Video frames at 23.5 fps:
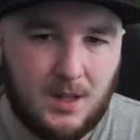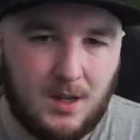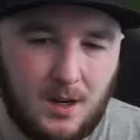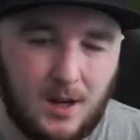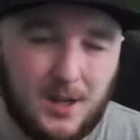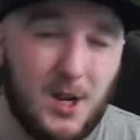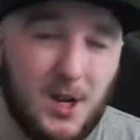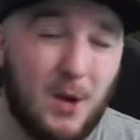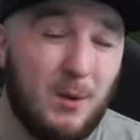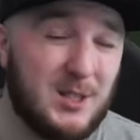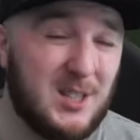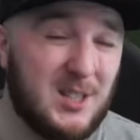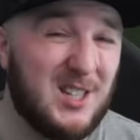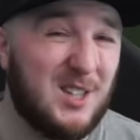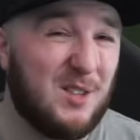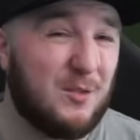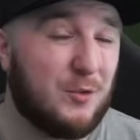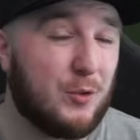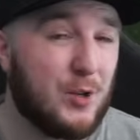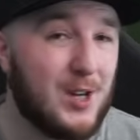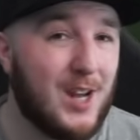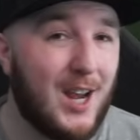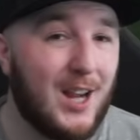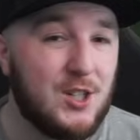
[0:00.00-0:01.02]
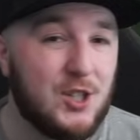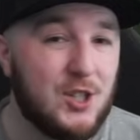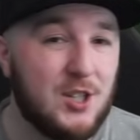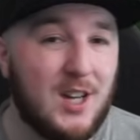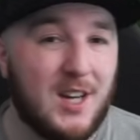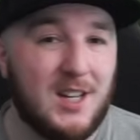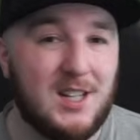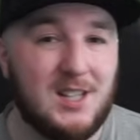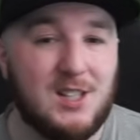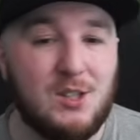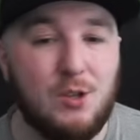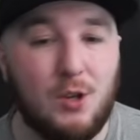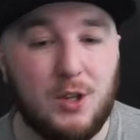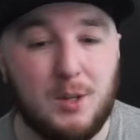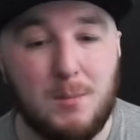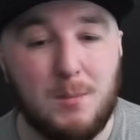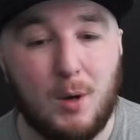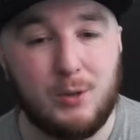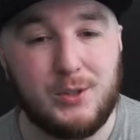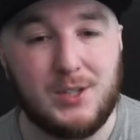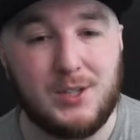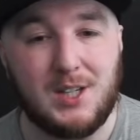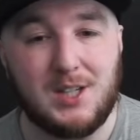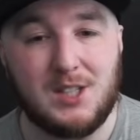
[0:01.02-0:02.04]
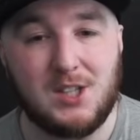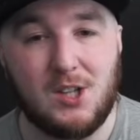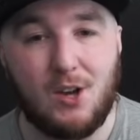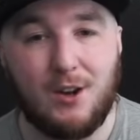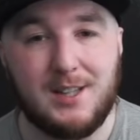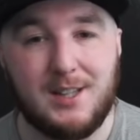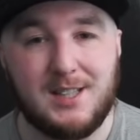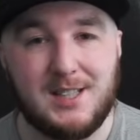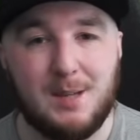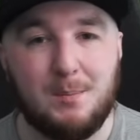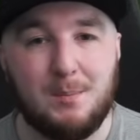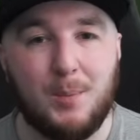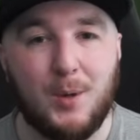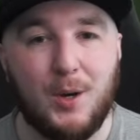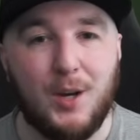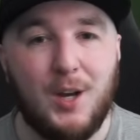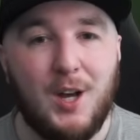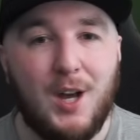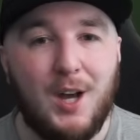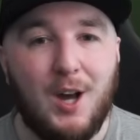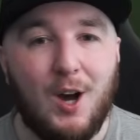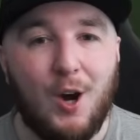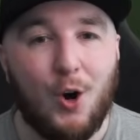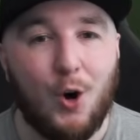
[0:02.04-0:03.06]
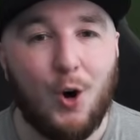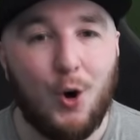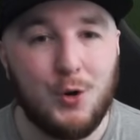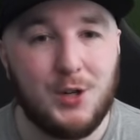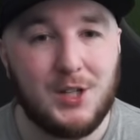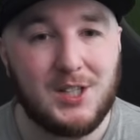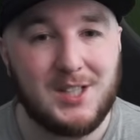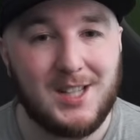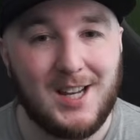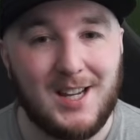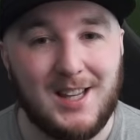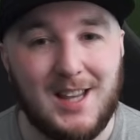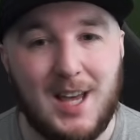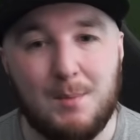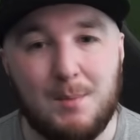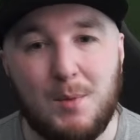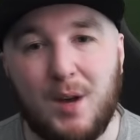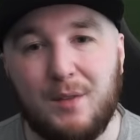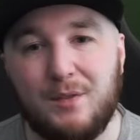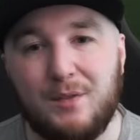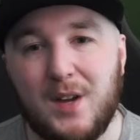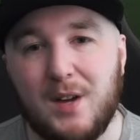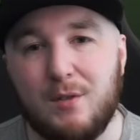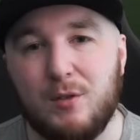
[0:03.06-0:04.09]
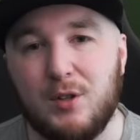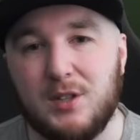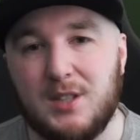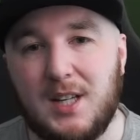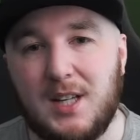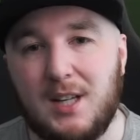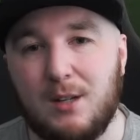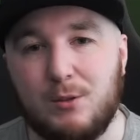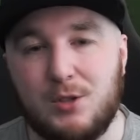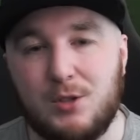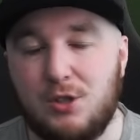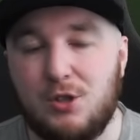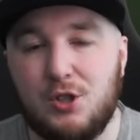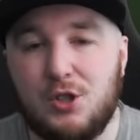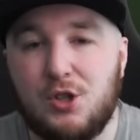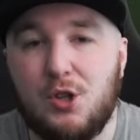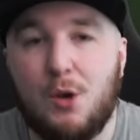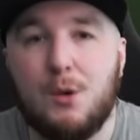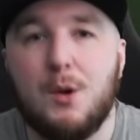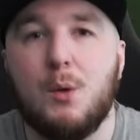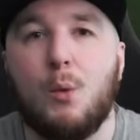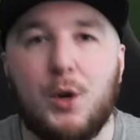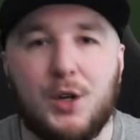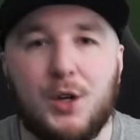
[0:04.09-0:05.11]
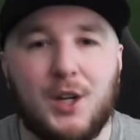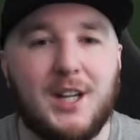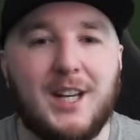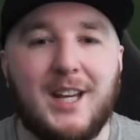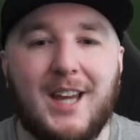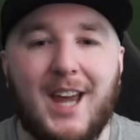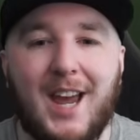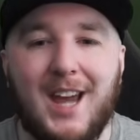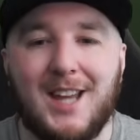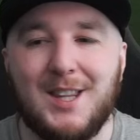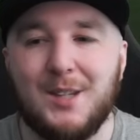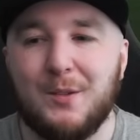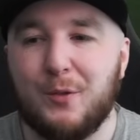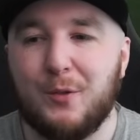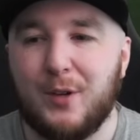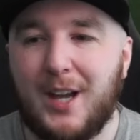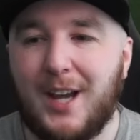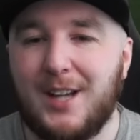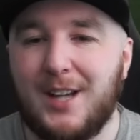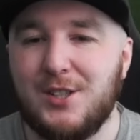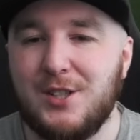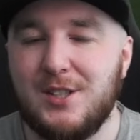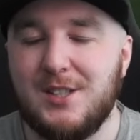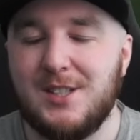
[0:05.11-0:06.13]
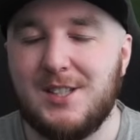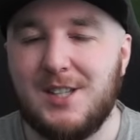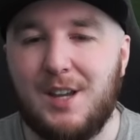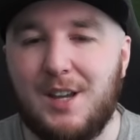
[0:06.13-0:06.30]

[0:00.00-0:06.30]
I know it's another free agent, and it's not the most exciting, but honestly, they're my favourite deals. You just don't know what you're going to get in the free agents.